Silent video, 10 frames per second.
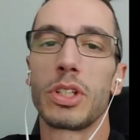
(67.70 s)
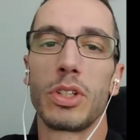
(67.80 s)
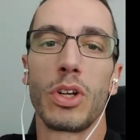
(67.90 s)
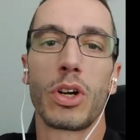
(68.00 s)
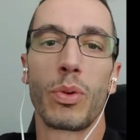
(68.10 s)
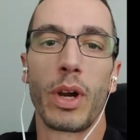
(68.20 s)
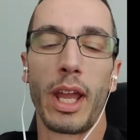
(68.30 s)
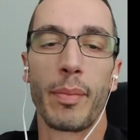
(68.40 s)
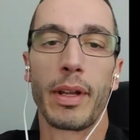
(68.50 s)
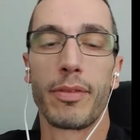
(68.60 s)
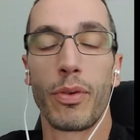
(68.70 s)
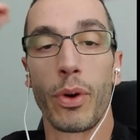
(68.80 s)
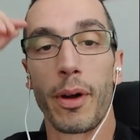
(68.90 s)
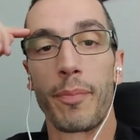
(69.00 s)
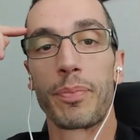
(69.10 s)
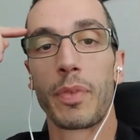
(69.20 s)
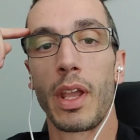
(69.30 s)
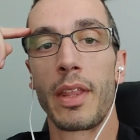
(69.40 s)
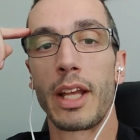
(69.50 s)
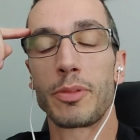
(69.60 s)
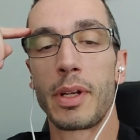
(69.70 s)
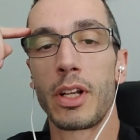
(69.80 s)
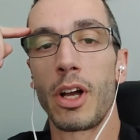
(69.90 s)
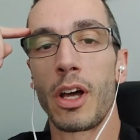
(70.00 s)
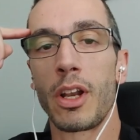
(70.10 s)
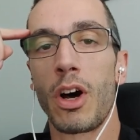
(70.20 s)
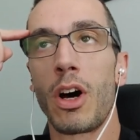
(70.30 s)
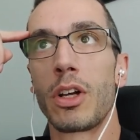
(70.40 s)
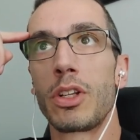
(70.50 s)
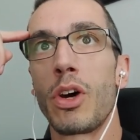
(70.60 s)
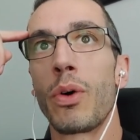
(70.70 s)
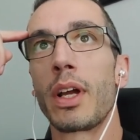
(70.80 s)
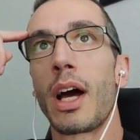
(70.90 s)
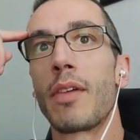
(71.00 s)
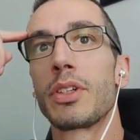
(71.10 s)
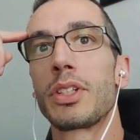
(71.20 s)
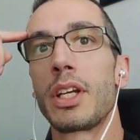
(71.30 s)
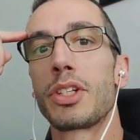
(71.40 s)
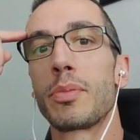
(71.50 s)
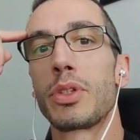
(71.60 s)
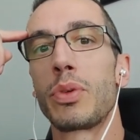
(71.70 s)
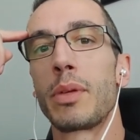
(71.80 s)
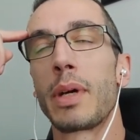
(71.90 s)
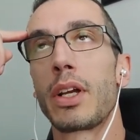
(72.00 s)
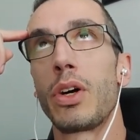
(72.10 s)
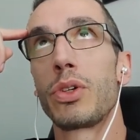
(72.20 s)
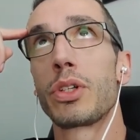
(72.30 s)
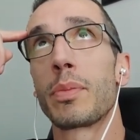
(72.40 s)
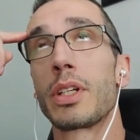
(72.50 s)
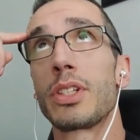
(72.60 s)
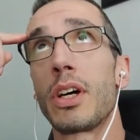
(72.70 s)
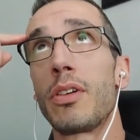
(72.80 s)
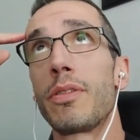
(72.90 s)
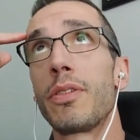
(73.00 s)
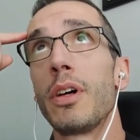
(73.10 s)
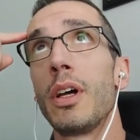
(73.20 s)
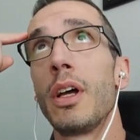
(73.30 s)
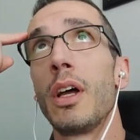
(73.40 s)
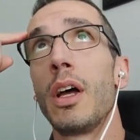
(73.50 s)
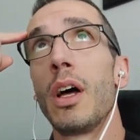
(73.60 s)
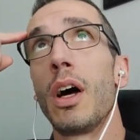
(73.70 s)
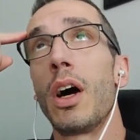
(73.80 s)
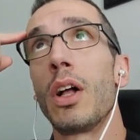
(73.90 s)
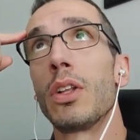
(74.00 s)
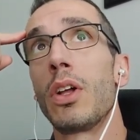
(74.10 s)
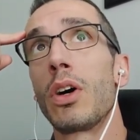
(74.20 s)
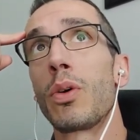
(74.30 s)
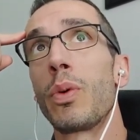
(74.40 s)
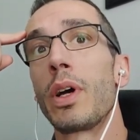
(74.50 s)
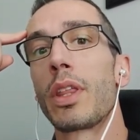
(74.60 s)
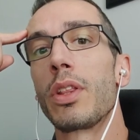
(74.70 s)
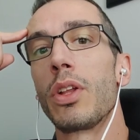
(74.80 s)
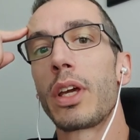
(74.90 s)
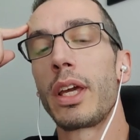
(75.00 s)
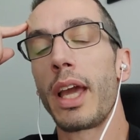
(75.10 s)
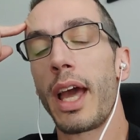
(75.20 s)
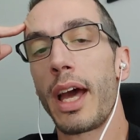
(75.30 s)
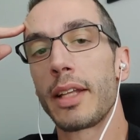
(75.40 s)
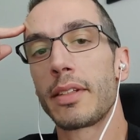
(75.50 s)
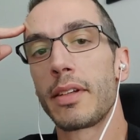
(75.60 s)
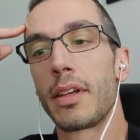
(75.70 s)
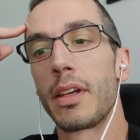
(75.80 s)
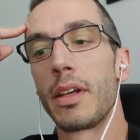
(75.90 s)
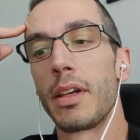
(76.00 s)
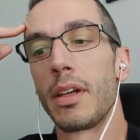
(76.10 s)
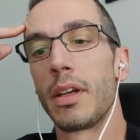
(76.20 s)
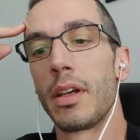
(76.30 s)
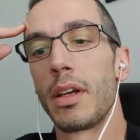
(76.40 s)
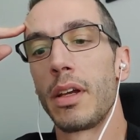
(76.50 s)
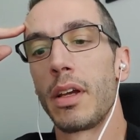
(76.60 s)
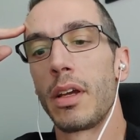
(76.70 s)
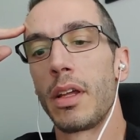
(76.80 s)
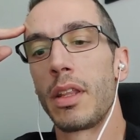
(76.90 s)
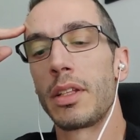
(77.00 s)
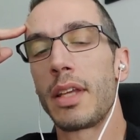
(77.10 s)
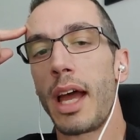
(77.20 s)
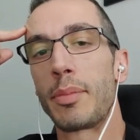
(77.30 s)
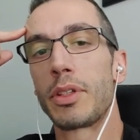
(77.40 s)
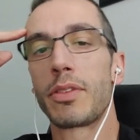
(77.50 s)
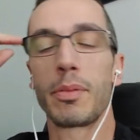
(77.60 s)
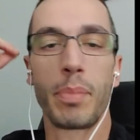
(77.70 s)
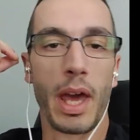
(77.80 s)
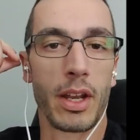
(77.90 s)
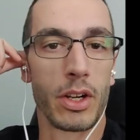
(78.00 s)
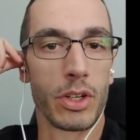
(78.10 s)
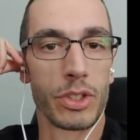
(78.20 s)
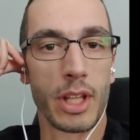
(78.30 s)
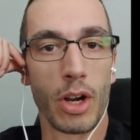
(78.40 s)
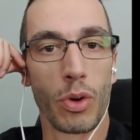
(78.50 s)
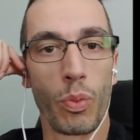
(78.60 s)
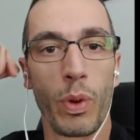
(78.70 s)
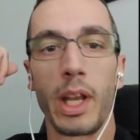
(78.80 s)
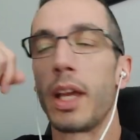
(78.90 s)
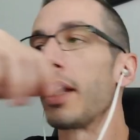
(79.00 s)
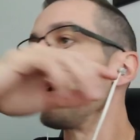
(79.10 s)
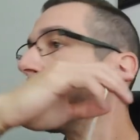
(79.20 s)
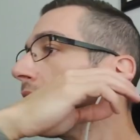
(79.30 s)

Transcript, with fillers: the look we're aiming for. And that's been an ongoing conversation between my coach and myself along with looking at the types of competitors that are winning